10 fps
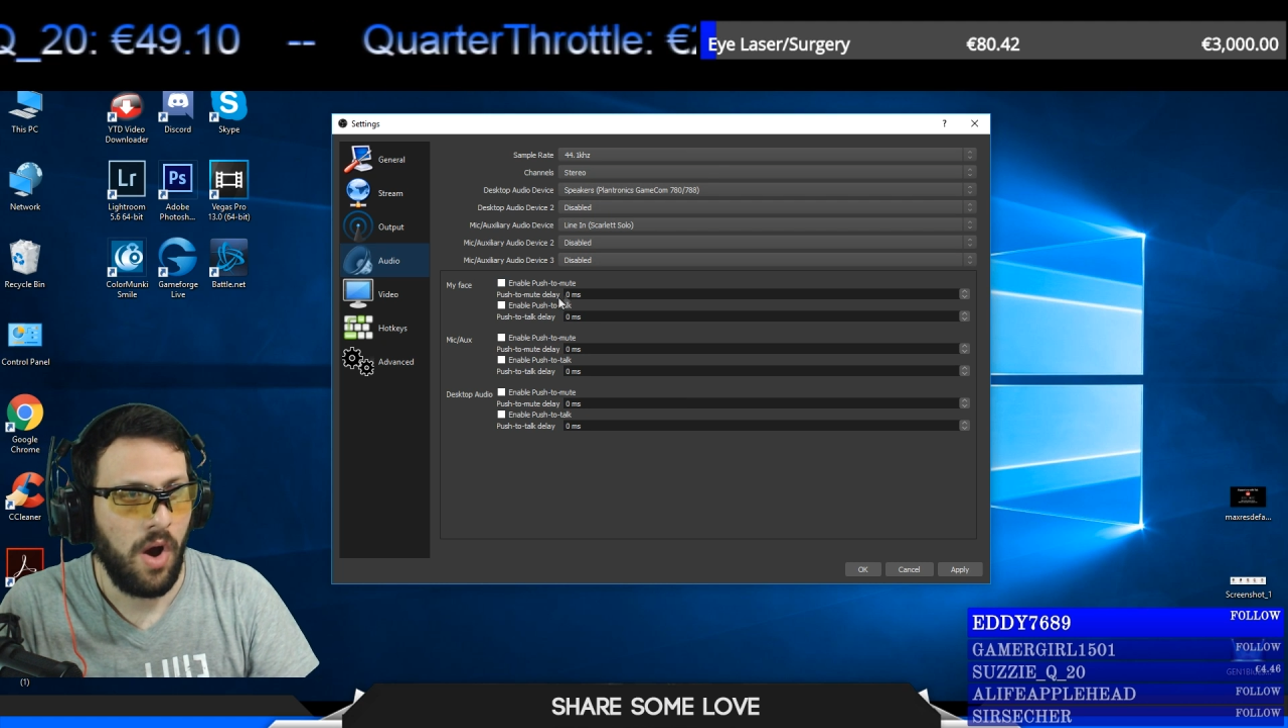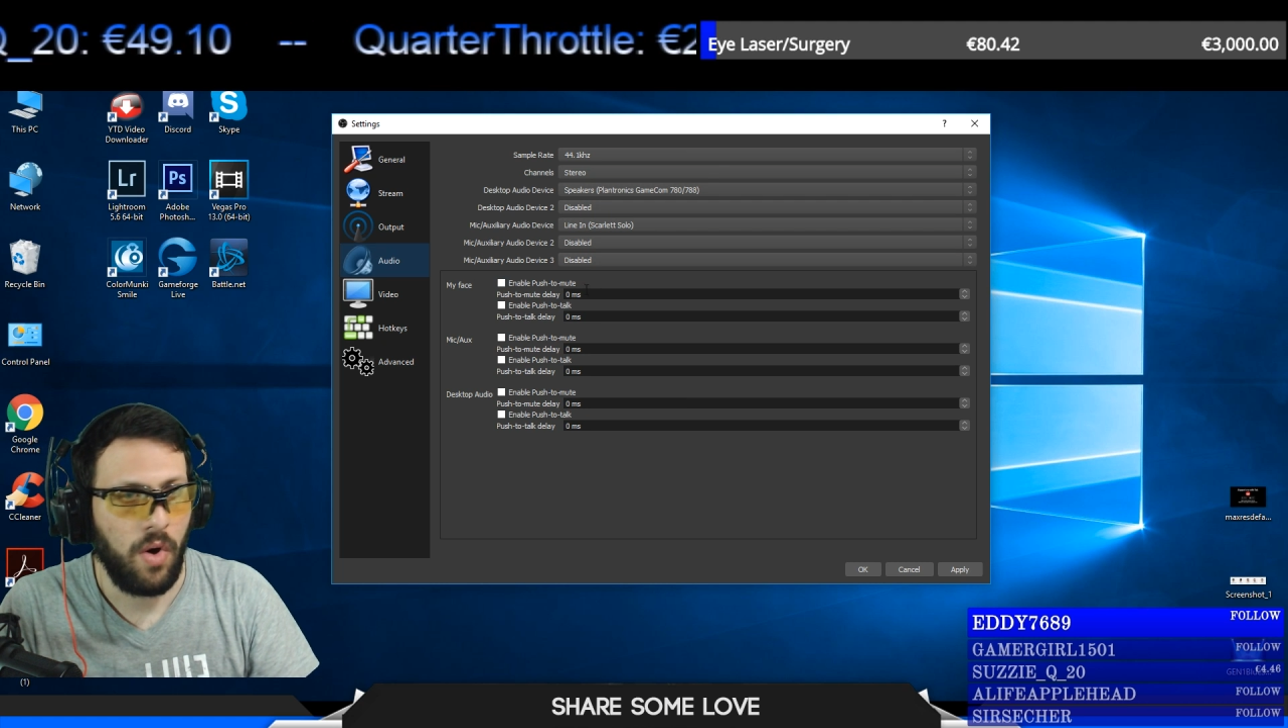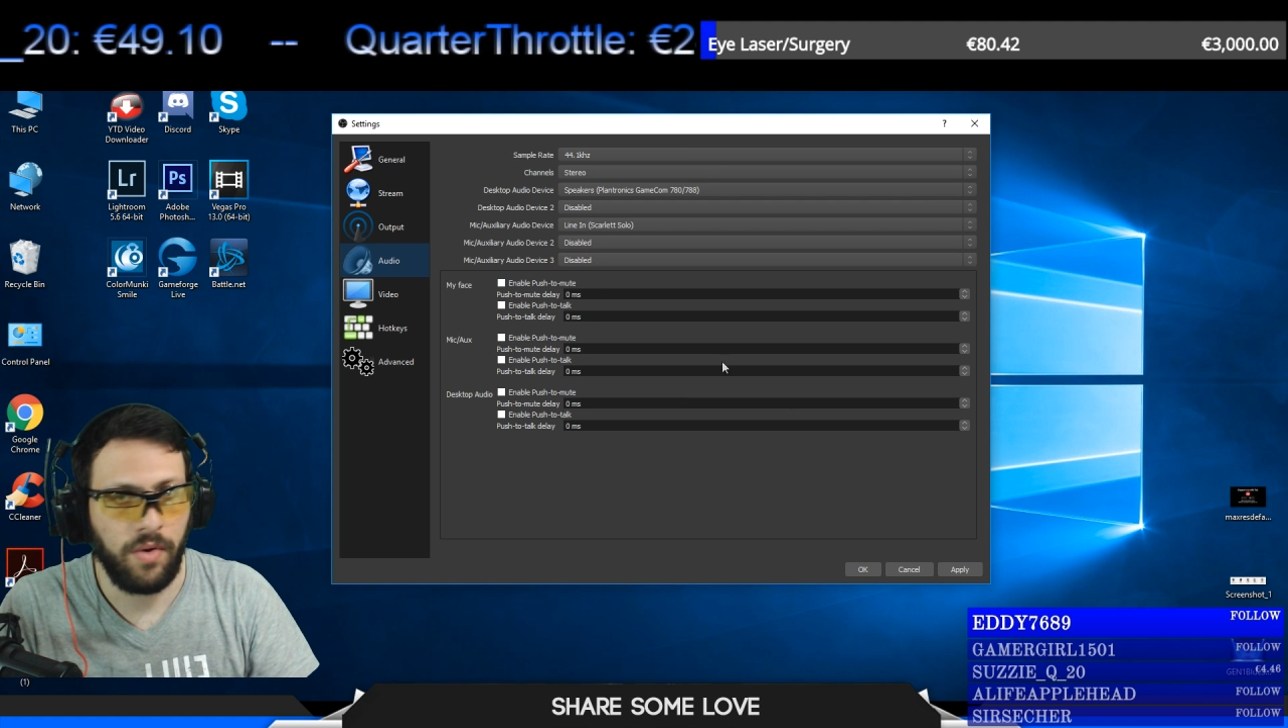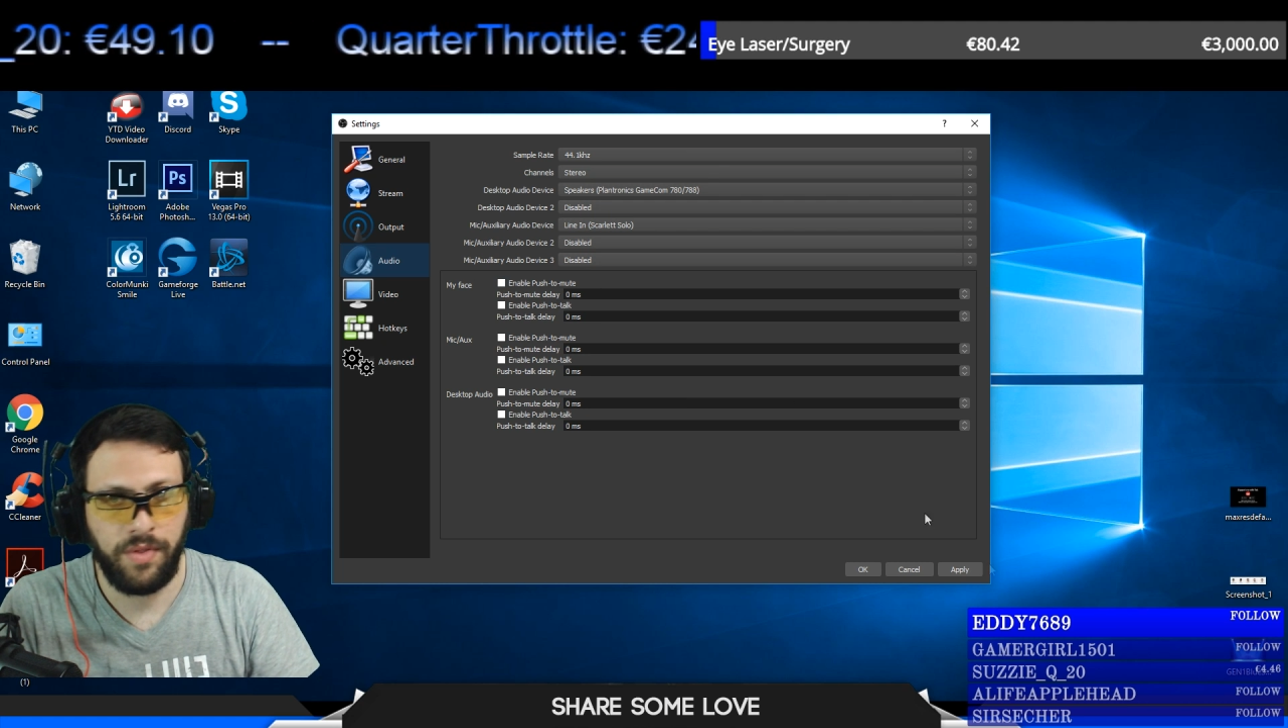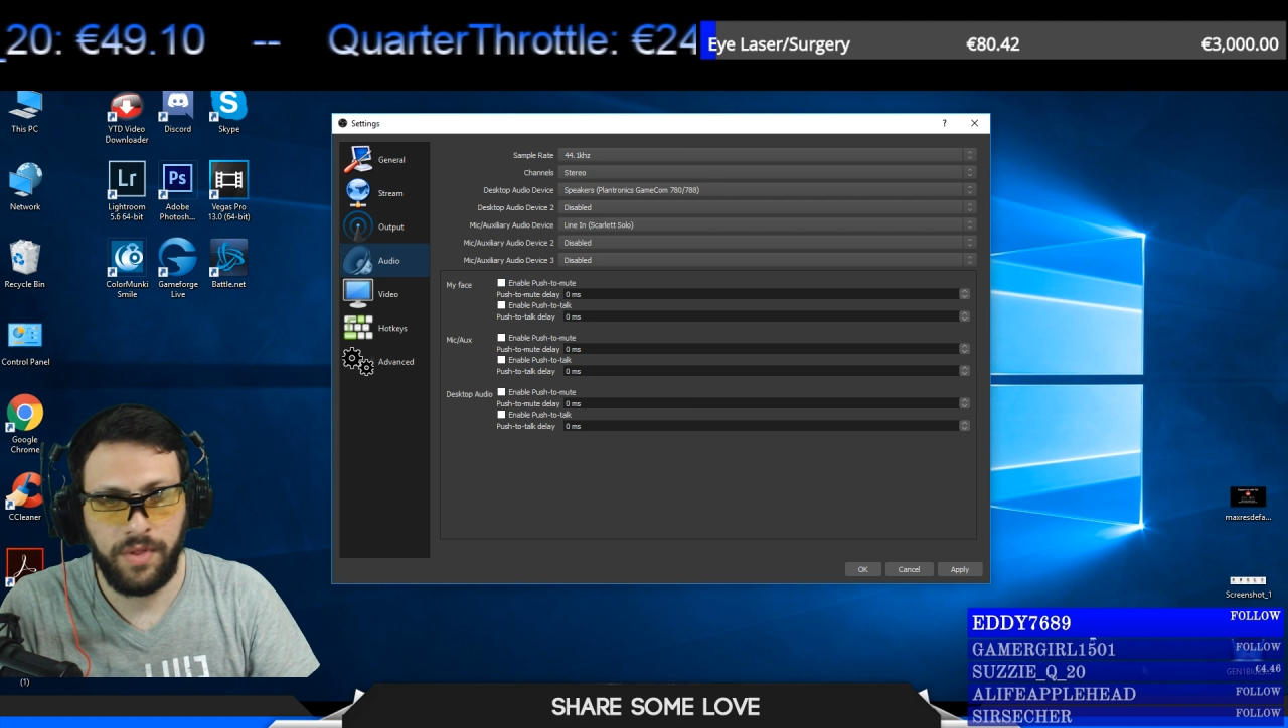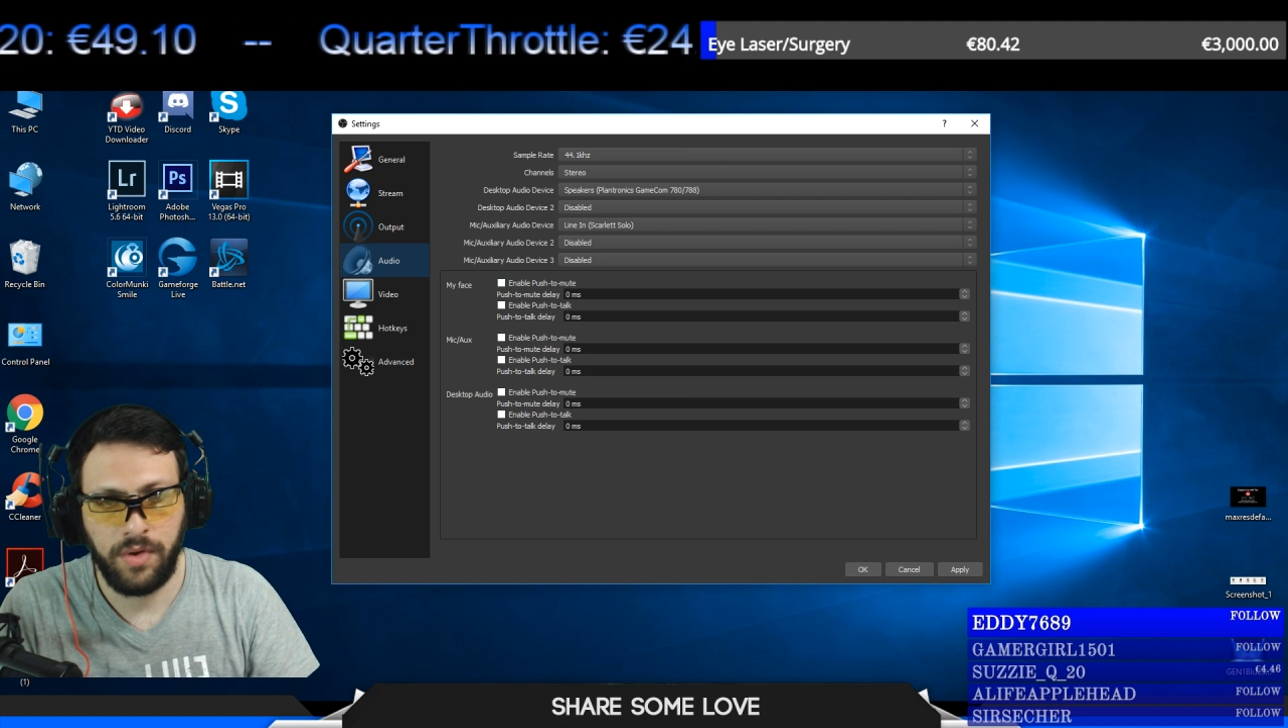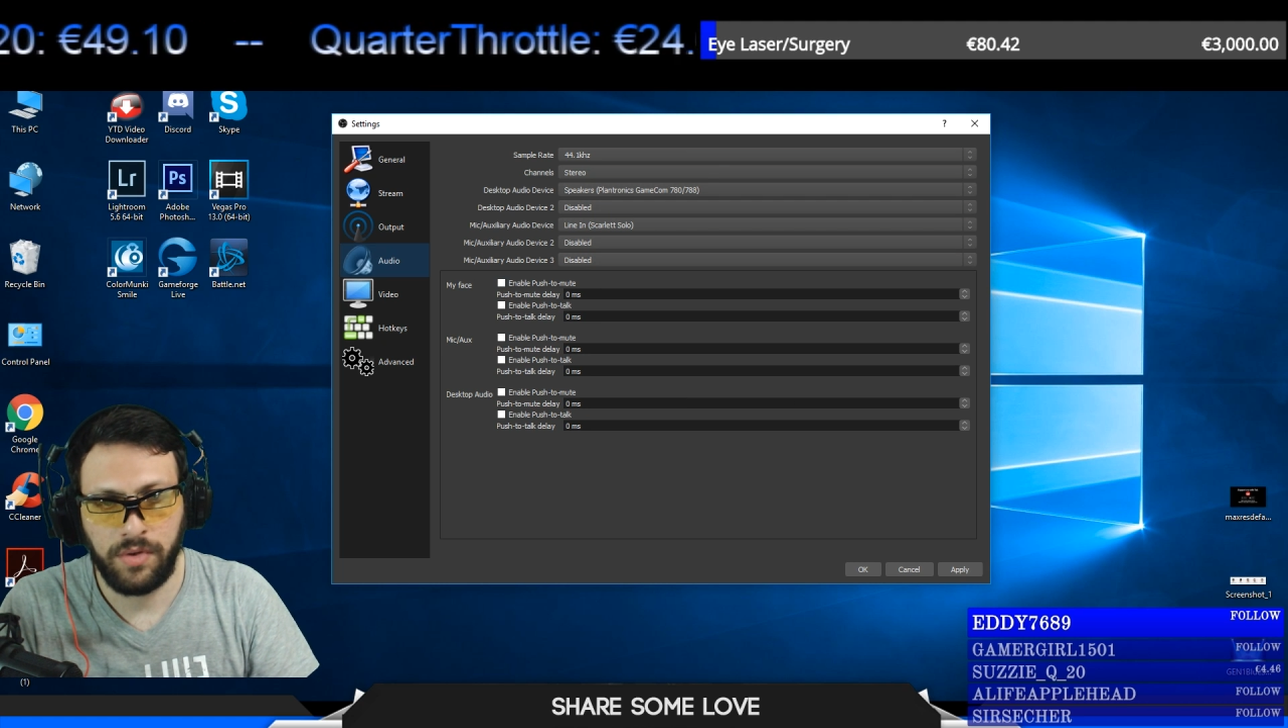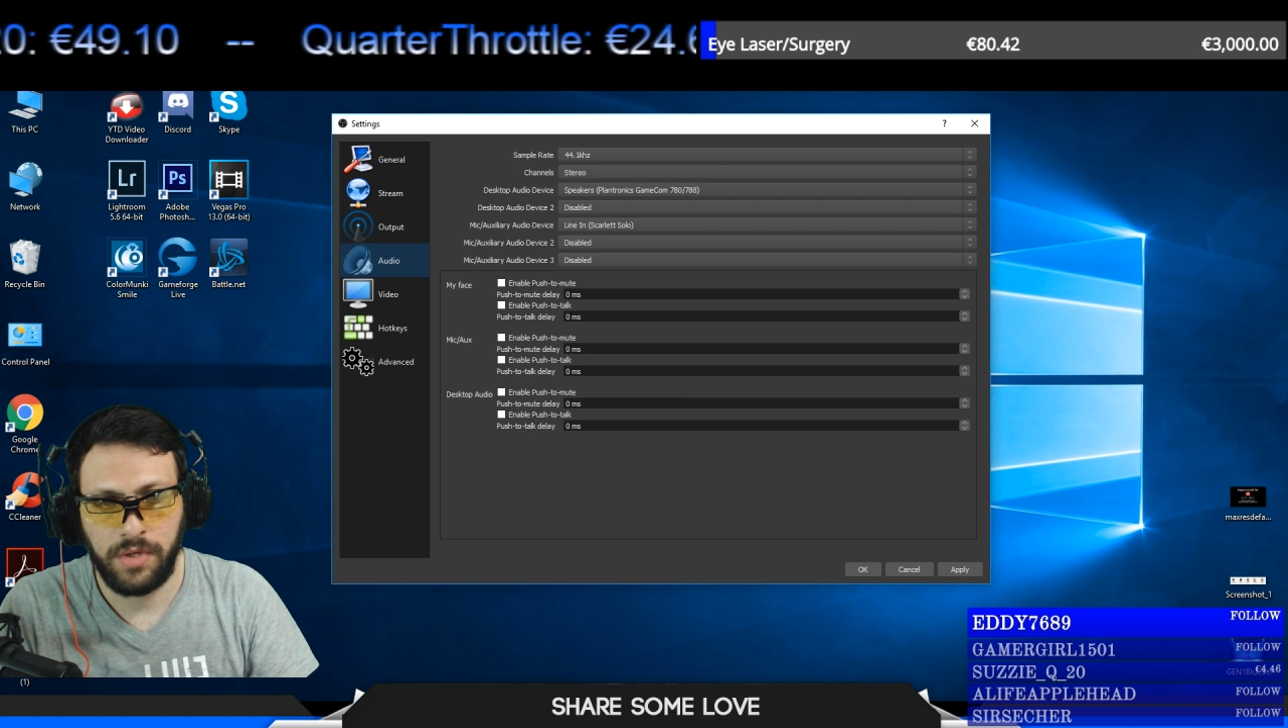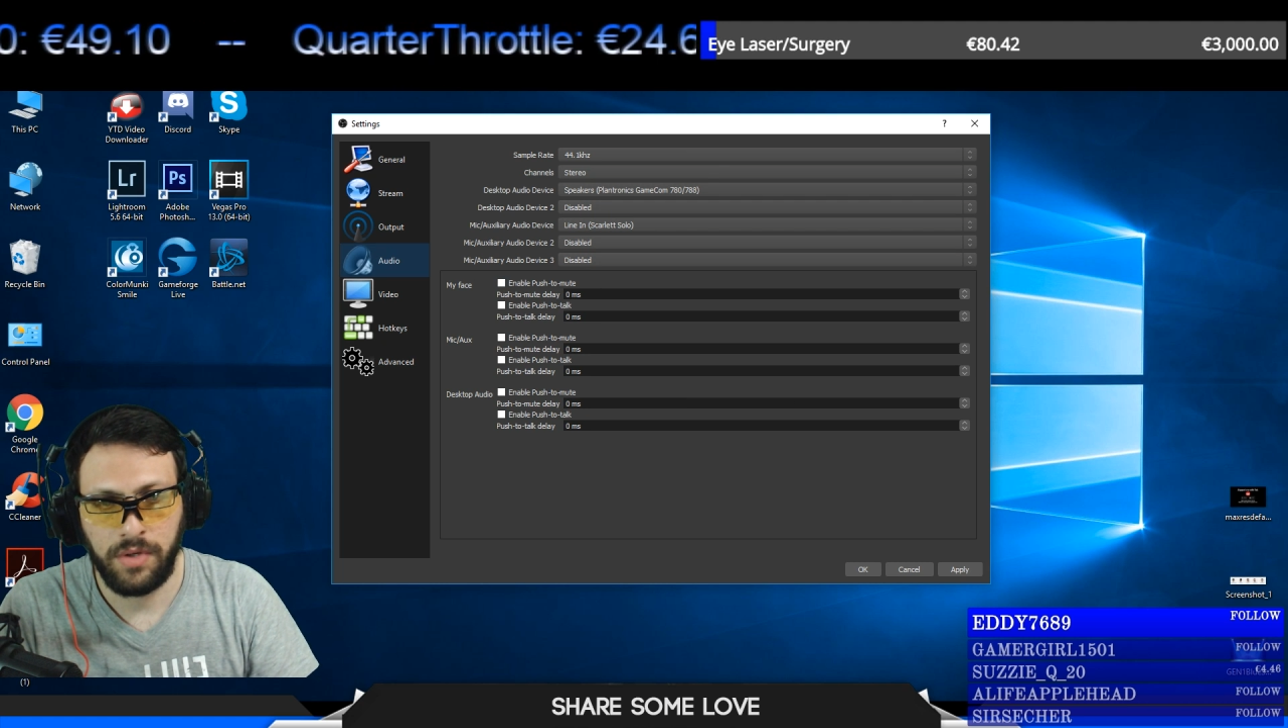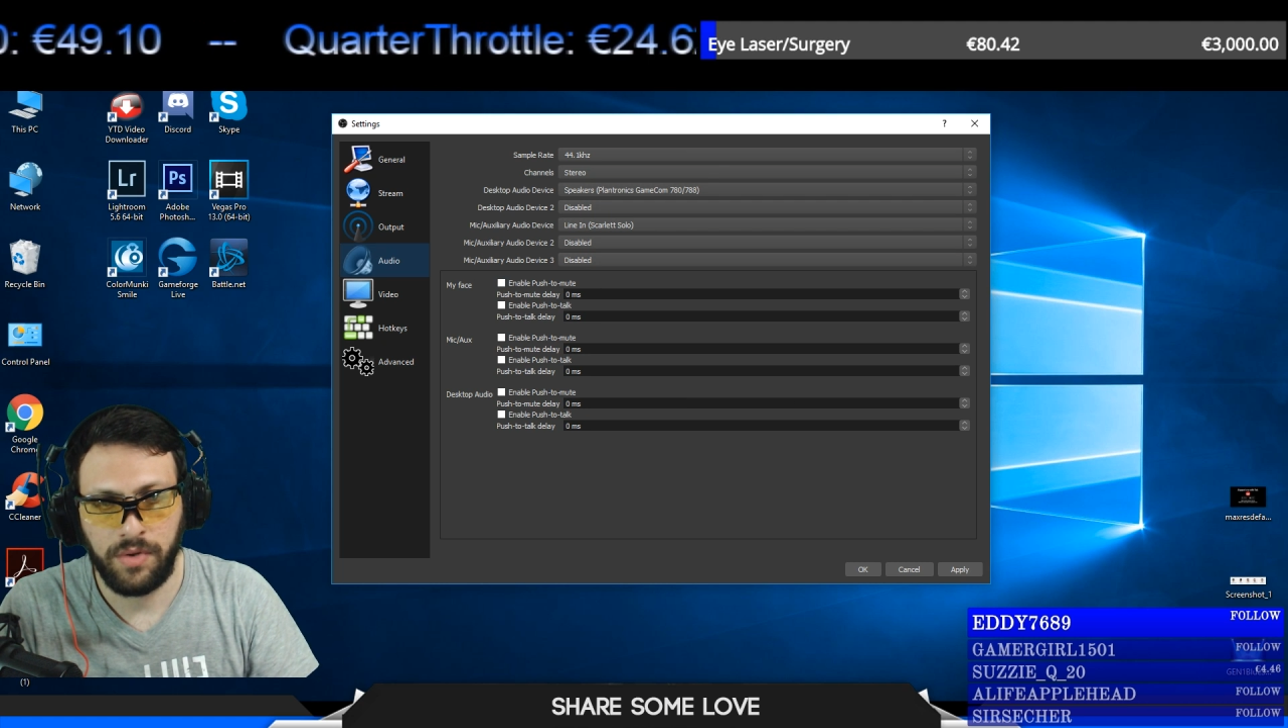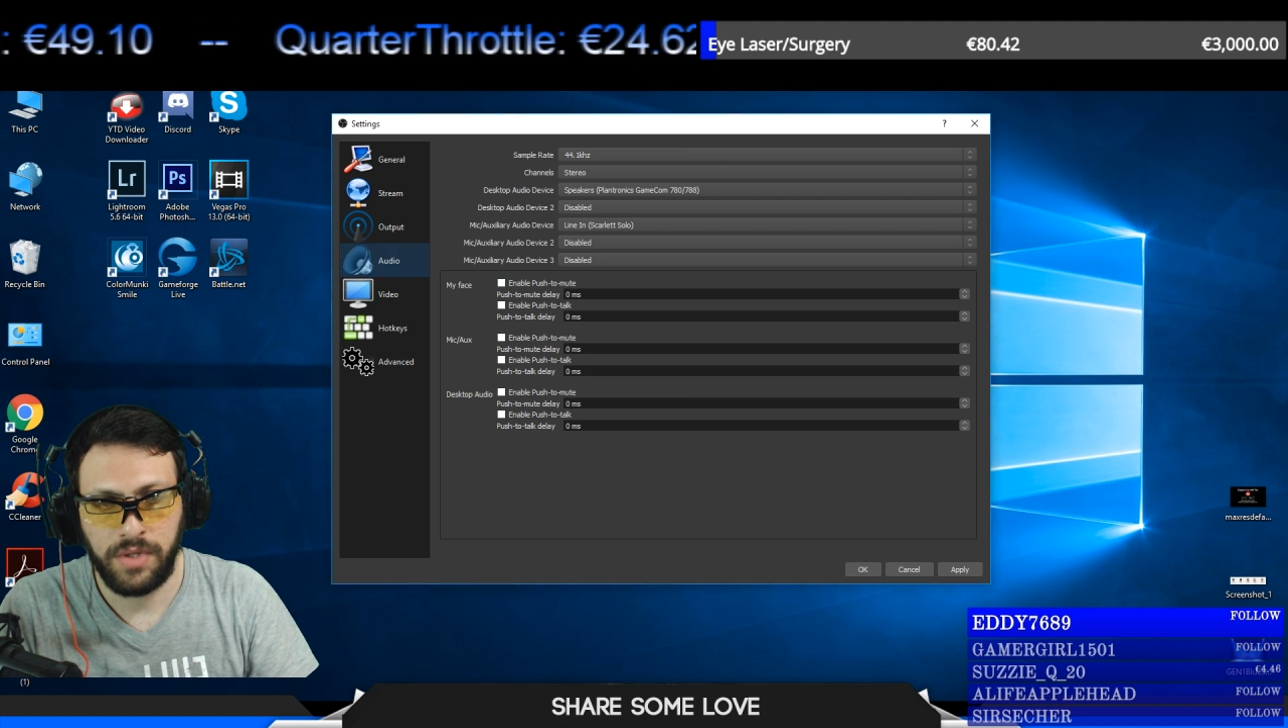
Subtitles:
On the audio,